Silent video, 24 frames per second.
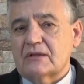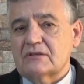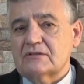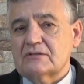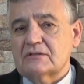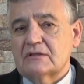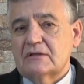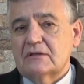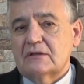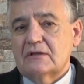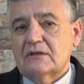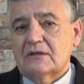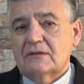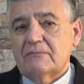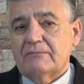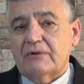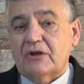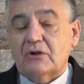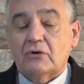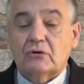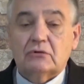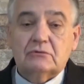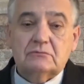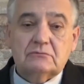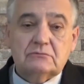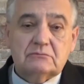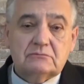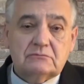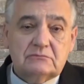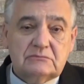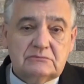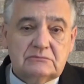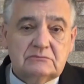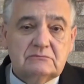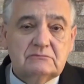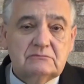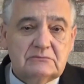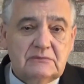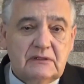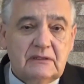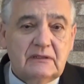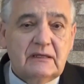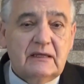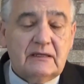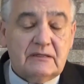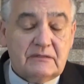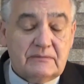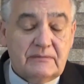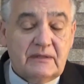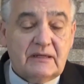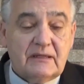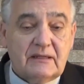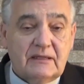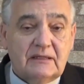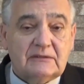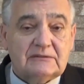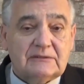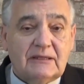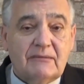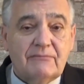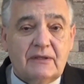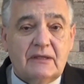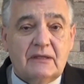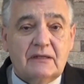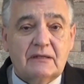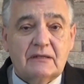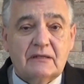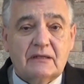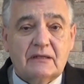in their constitutions, considering it